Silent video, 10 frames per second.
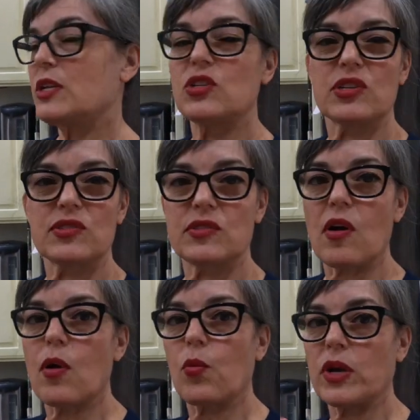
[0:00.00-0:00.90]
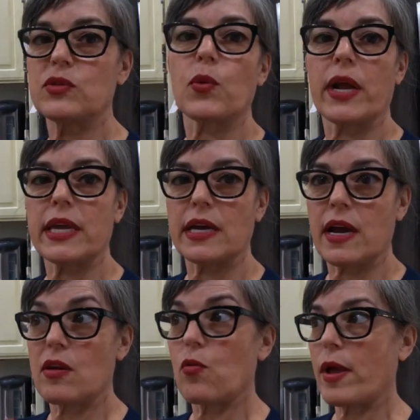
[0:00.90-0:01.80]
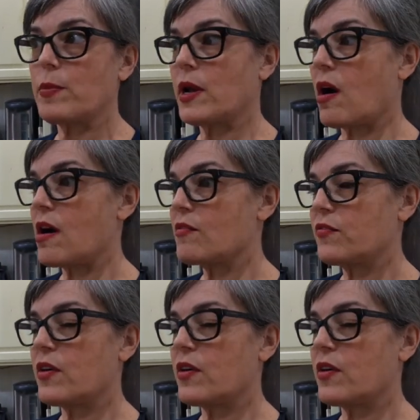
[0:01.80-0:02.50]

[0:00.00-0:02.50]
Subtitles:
Just on ones where I can kind of wipe it off.